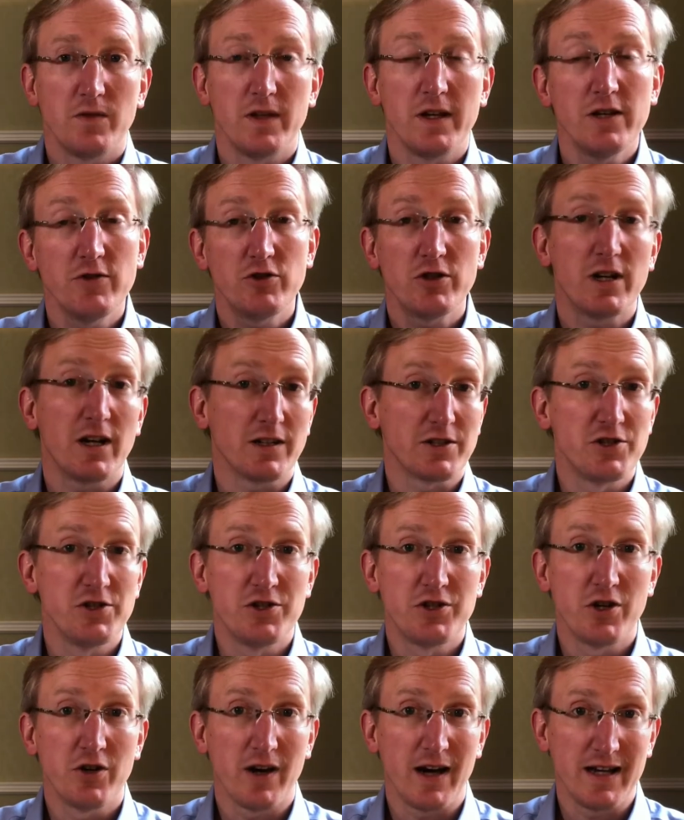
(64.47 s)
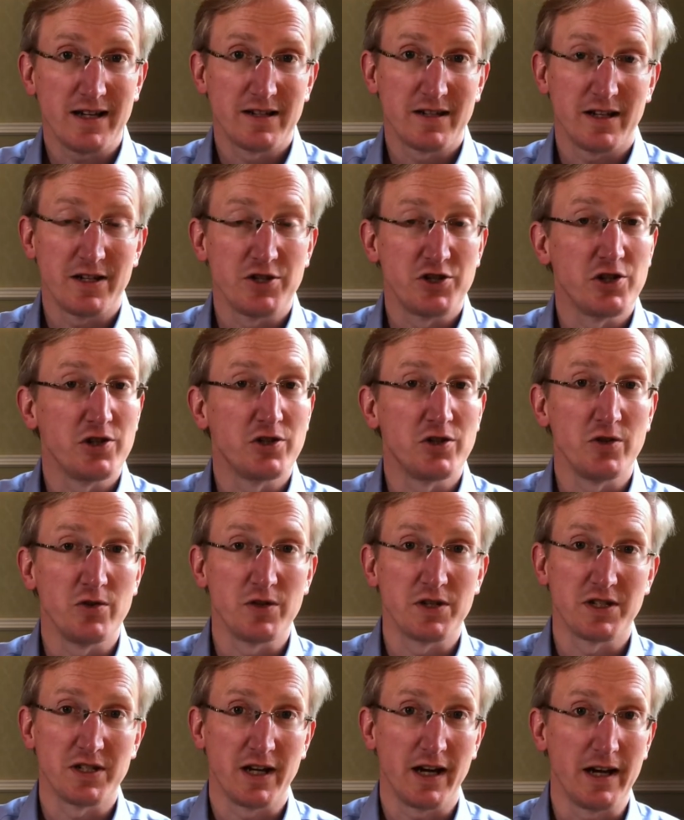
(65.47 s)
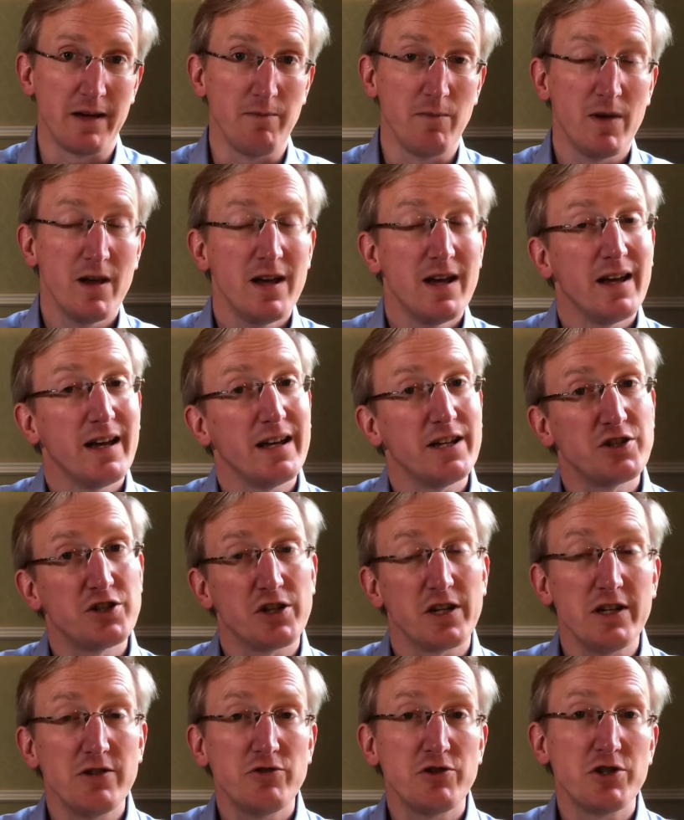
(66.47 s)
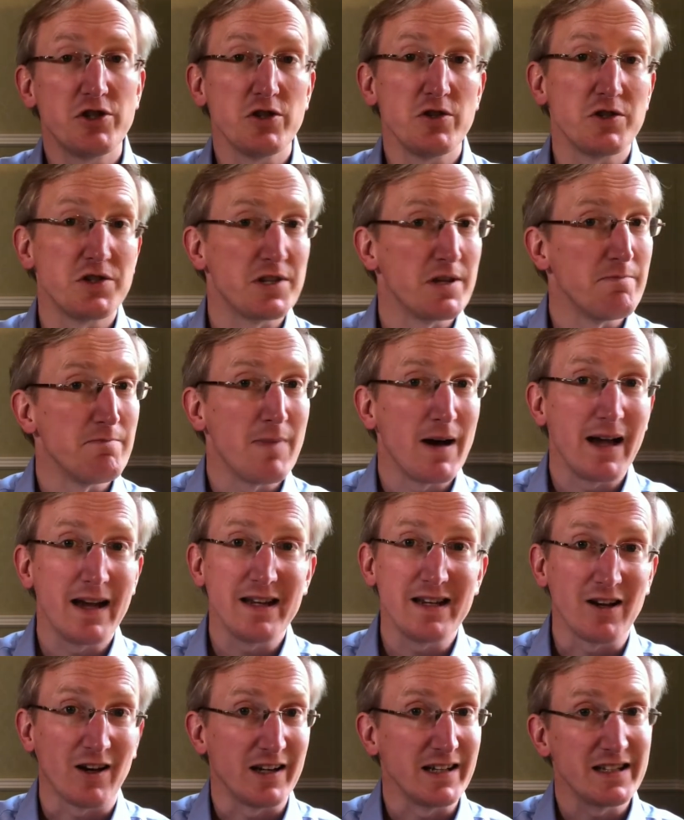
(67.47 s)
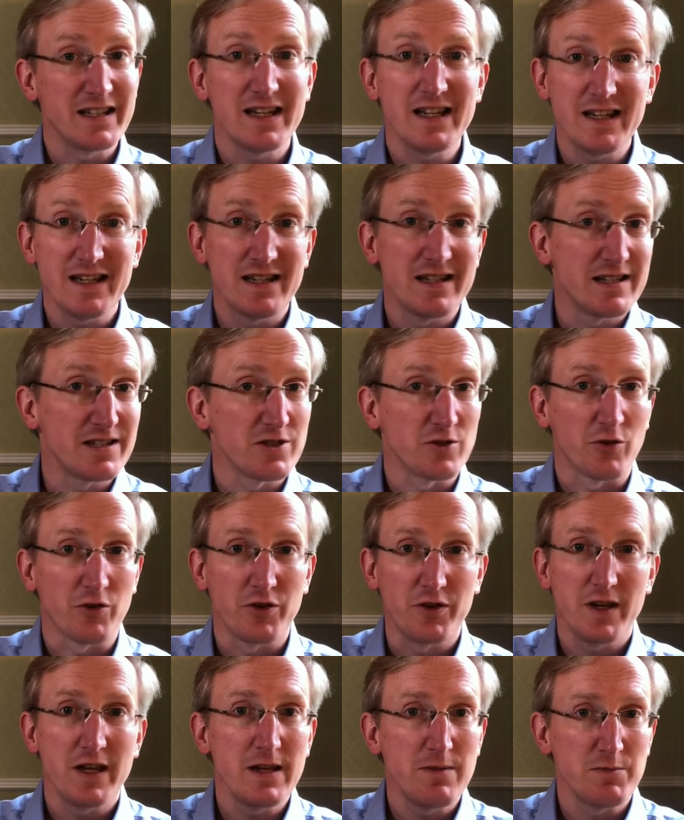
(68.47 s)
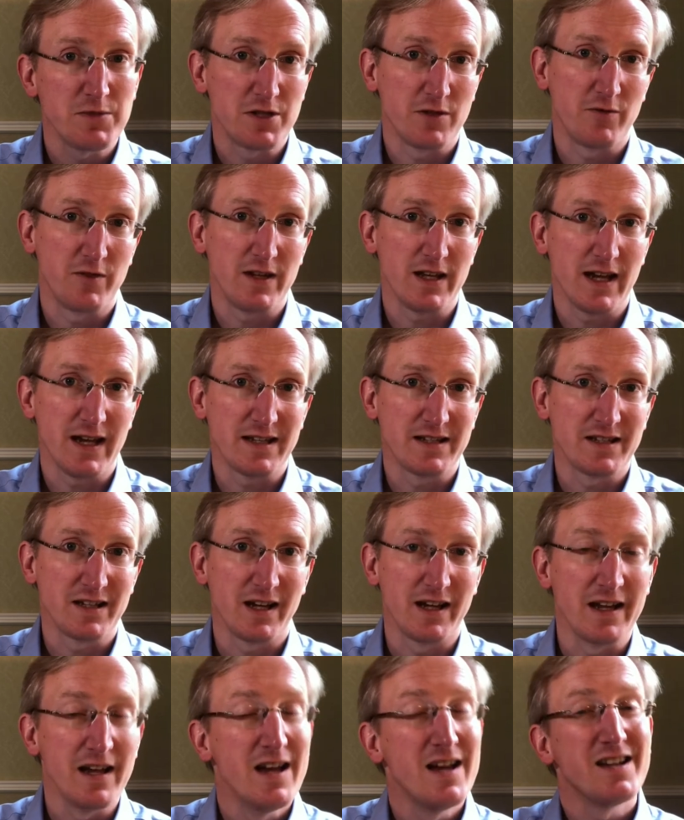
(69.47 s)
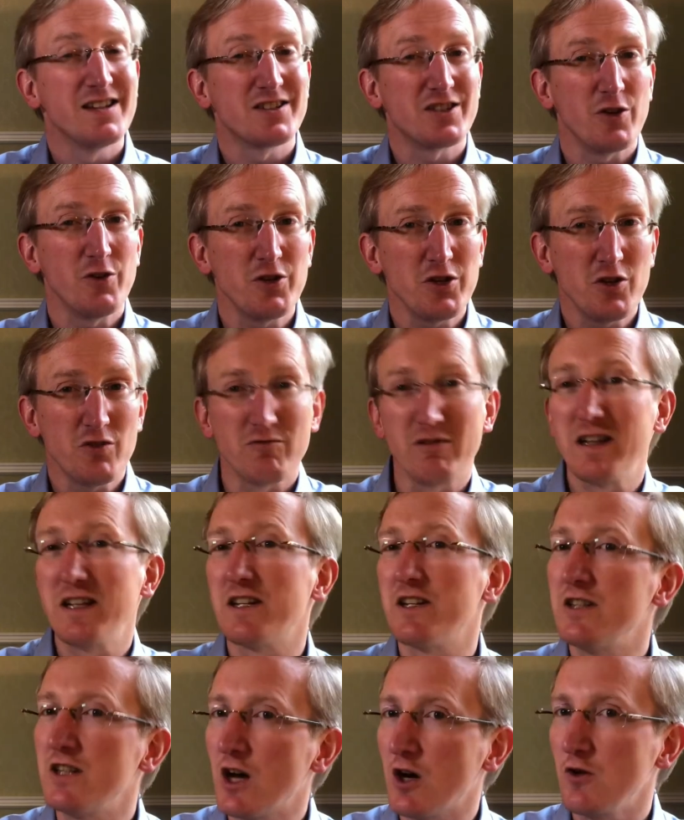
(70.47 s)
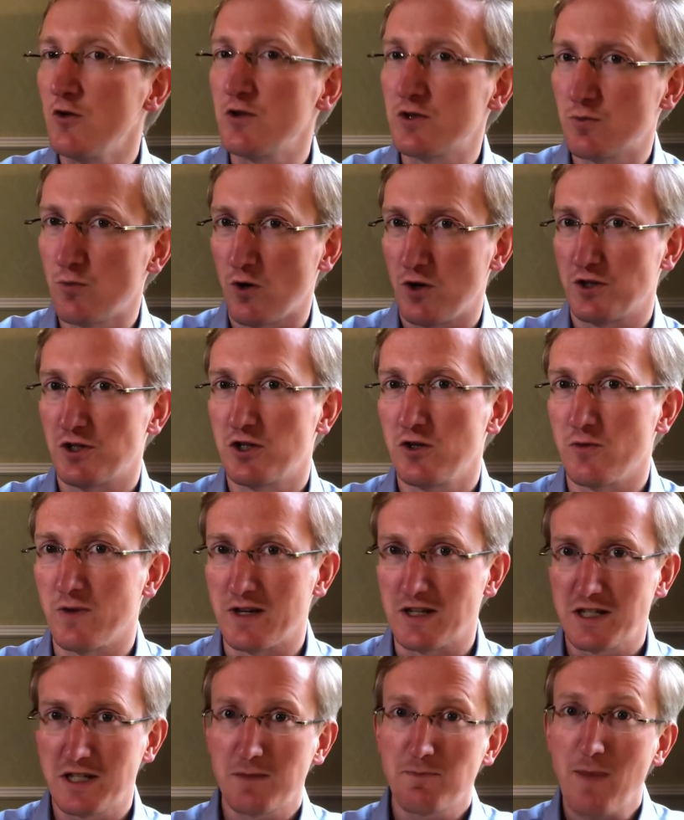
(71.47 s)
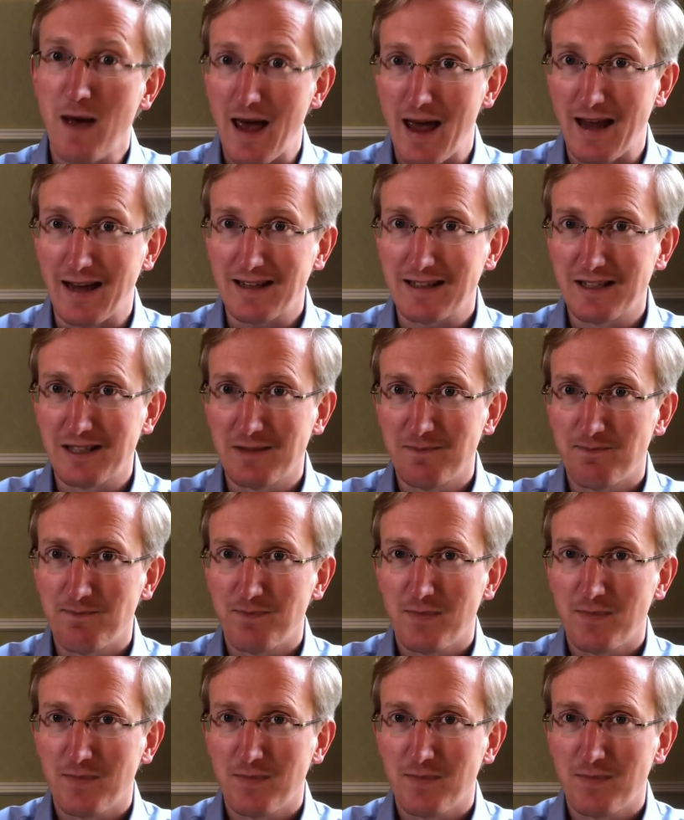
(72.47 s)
The introduction to your essay should do the same. It should introduce the main ideas or themes of the essay so that your reader knows what to expect.